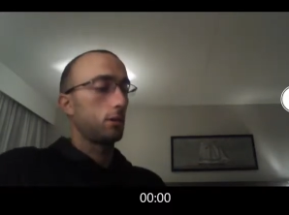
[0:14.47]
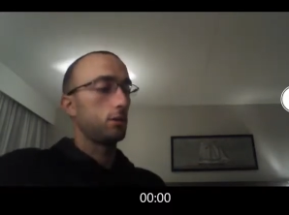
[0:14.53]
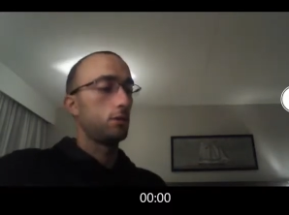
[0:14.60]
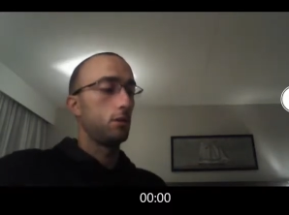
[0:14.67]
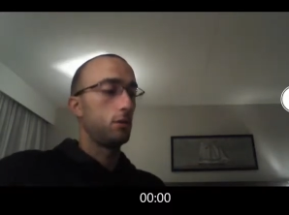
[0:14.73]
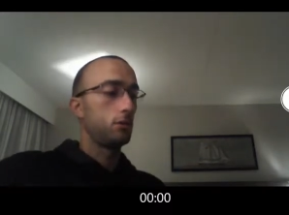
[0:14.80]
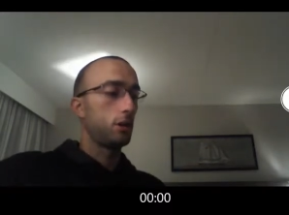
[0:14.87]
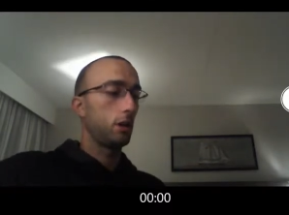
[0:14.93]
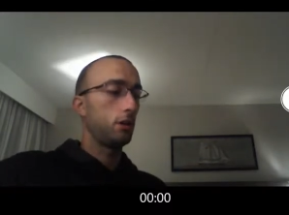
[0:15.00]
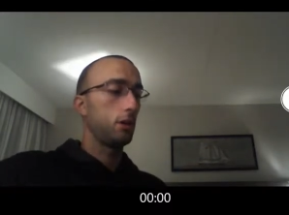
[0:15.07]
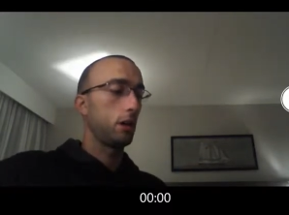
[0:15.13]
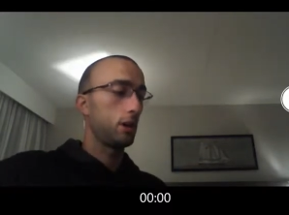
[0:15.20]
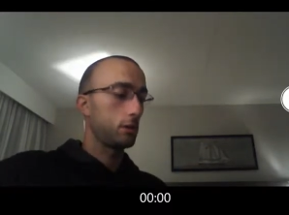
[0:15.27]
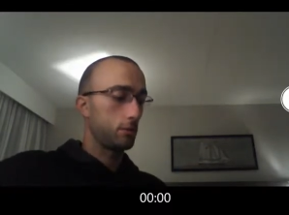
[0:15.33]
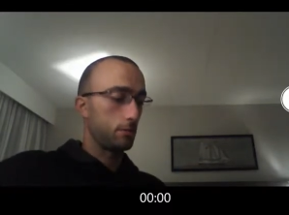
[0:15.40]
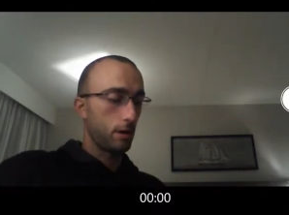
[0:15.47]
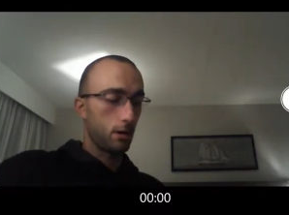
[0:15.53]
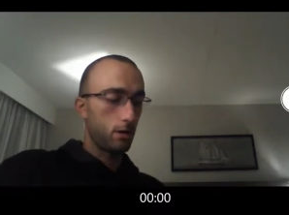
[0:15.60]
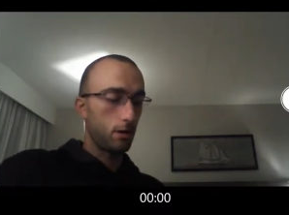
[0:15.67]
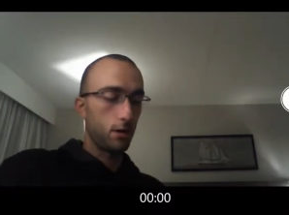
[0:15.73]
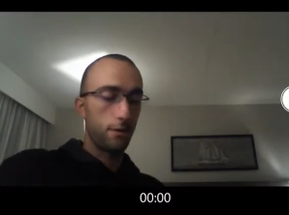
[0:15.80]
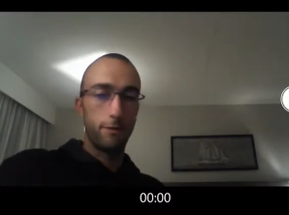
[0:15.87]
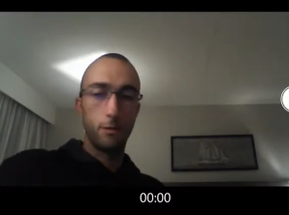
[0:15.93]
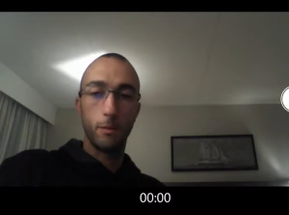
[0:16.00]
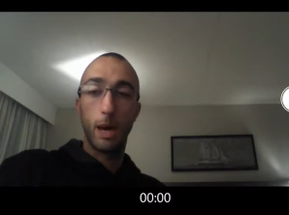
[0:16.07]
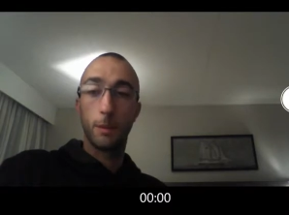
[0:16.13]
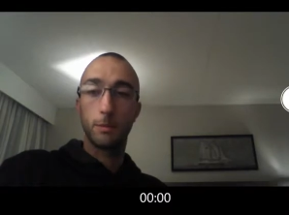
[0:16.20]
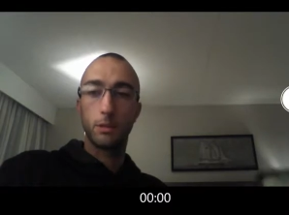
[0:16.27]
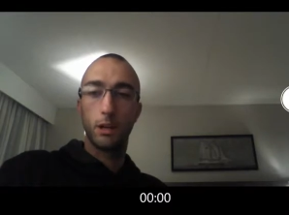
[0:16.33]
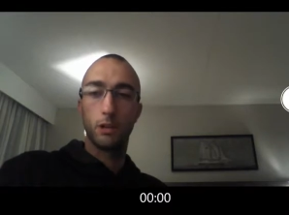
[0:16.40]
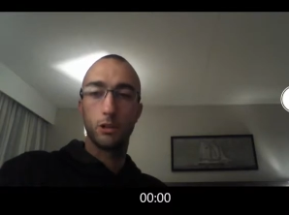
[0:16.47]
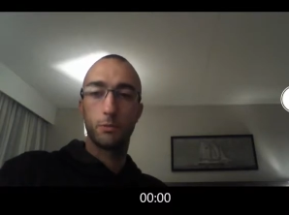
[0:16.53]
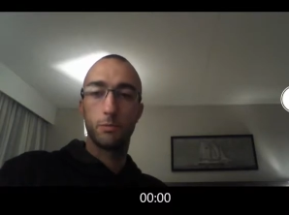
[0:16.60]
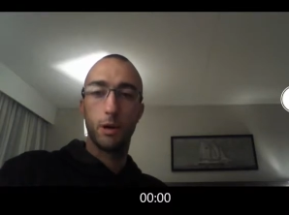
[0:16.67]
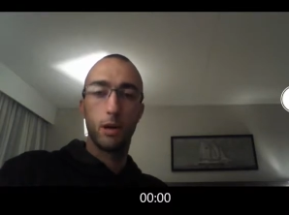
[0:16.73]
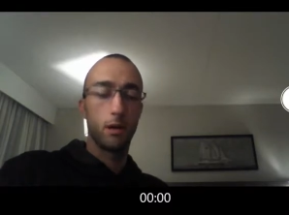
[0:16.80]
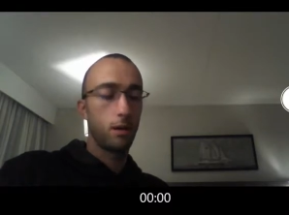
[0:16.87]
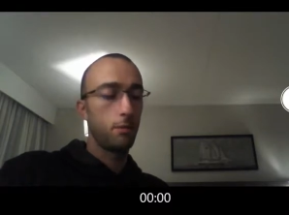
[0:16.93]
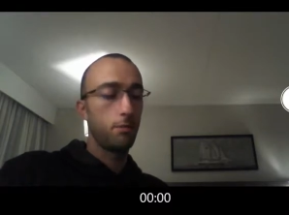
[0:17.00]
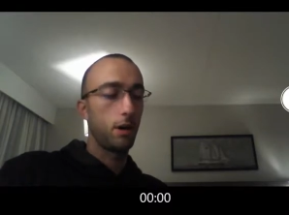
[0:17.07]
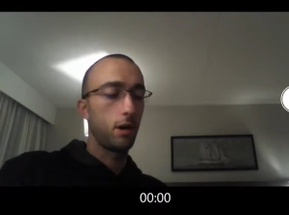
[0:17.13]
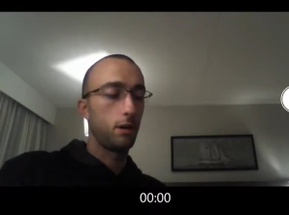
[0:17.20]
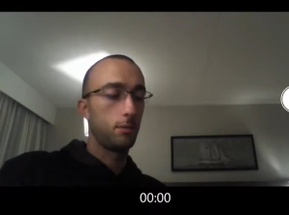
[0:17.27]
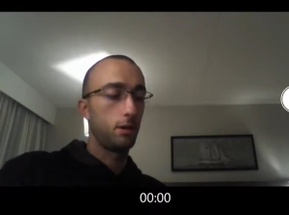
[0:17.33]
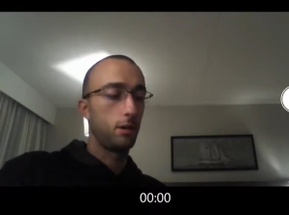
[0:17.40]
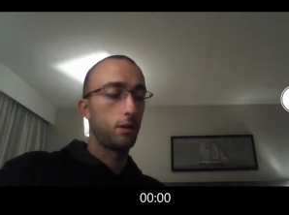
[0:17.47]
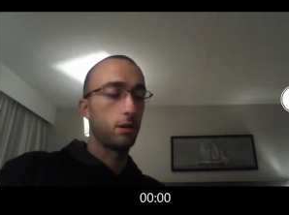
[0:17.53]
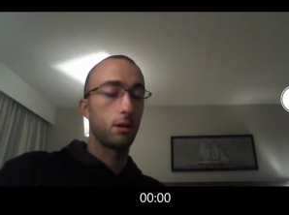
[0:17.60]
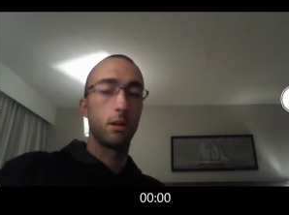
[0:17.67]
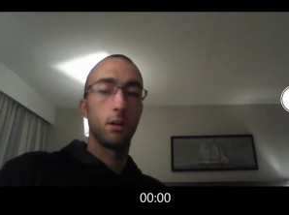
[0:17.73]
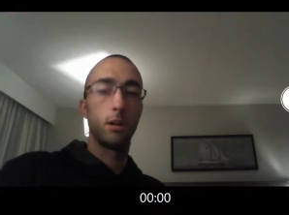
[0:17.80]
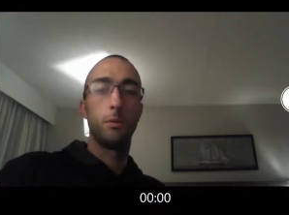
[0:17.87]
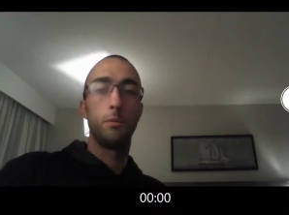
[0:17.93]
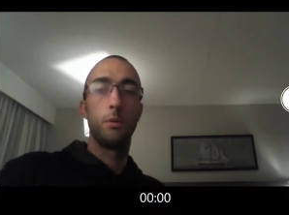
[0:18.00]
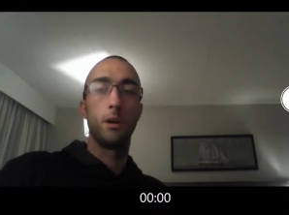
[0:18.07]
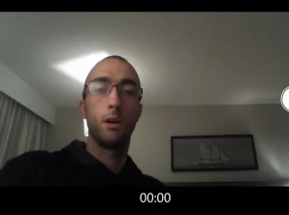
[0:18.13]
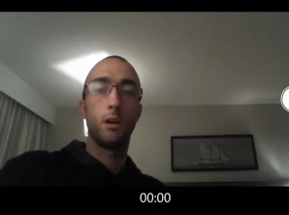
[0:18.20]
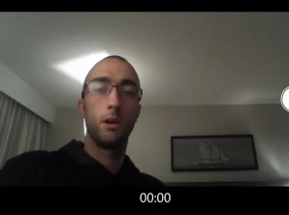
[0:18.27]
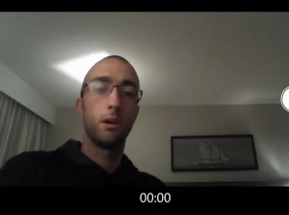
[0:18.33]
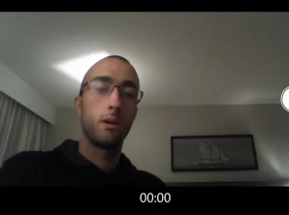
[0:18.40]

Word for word: to tell you guys about a few maps that I just bought. I bought them in Columbia,